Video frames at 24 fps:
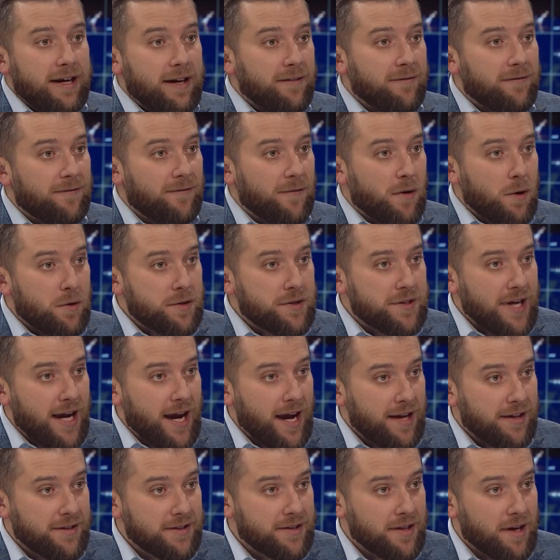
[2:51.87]
give folks a
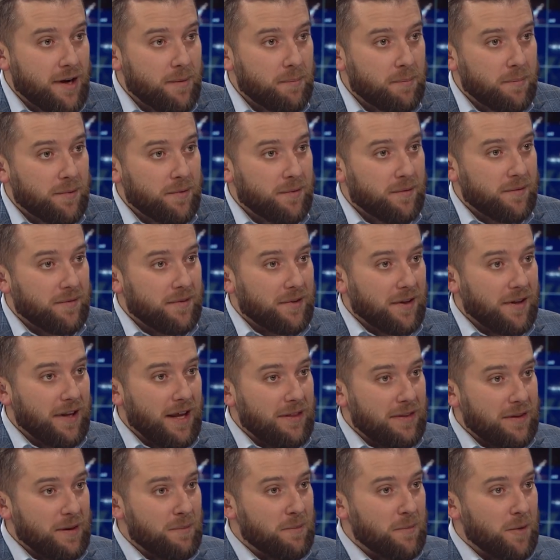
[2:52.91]
heads up to
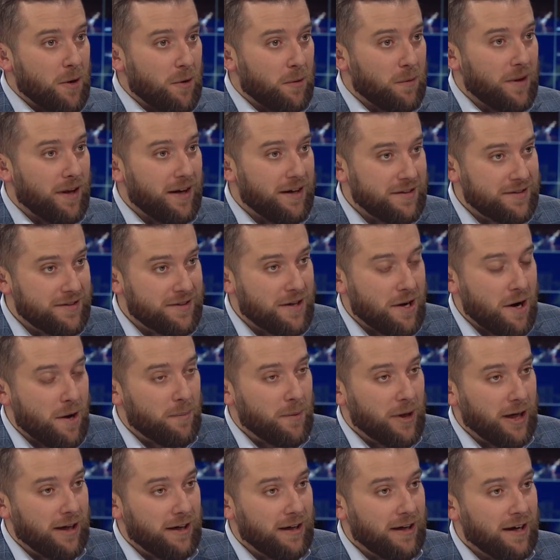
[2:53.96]
let them know that it's
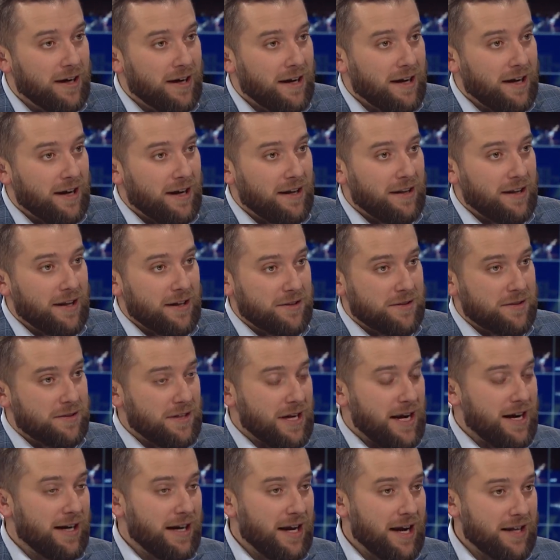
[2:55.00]
coming. And that's,
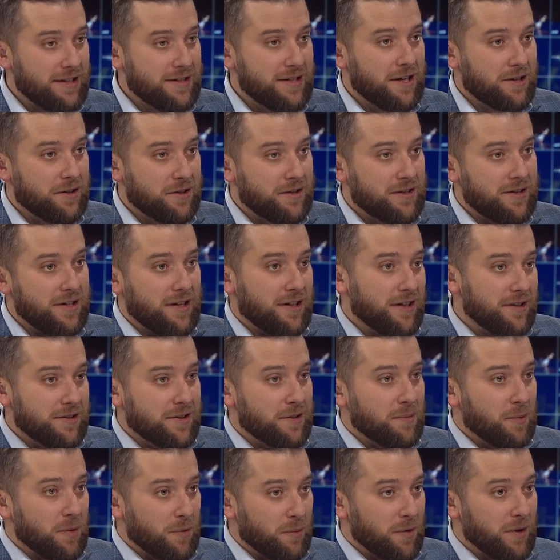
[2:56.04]
Danny Katz actually said, that's
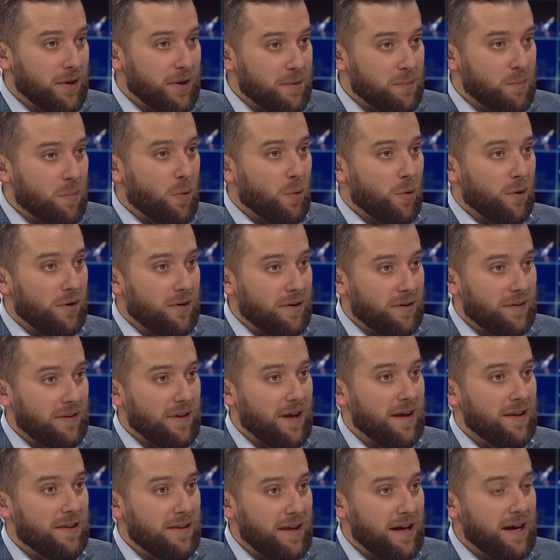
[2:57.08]
going to be really important
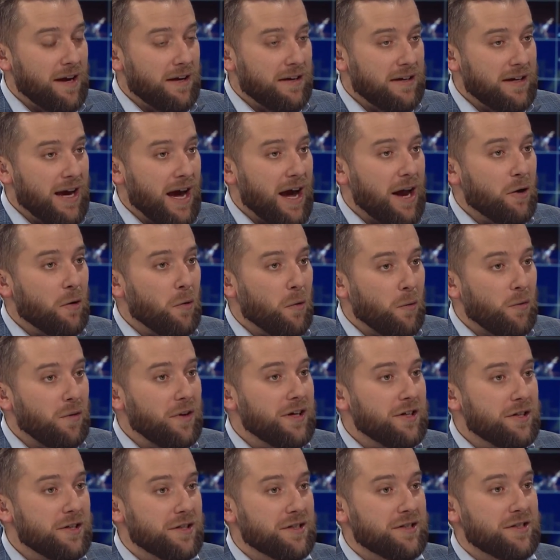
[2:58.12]
that they not
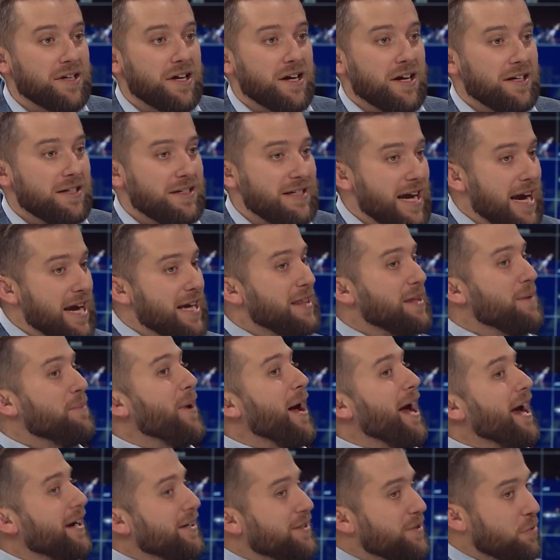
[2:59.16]
only just take the
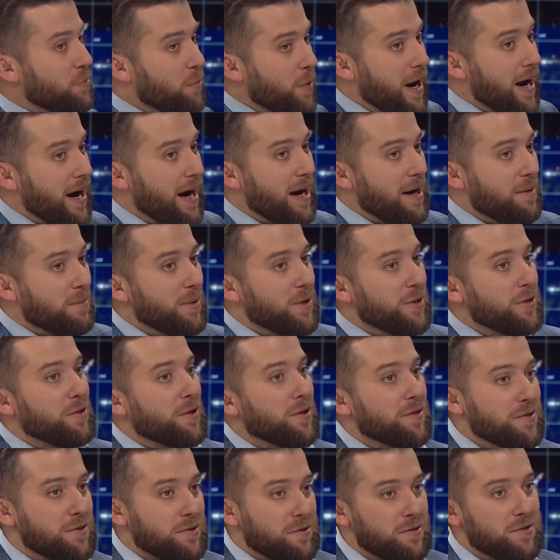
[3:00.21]
bags away, but you
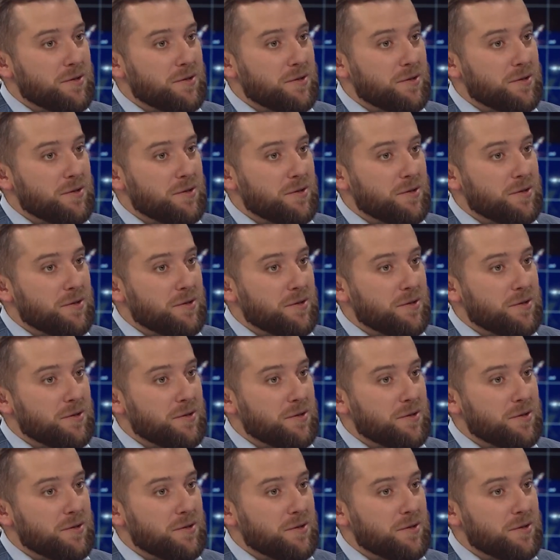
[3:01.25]
also do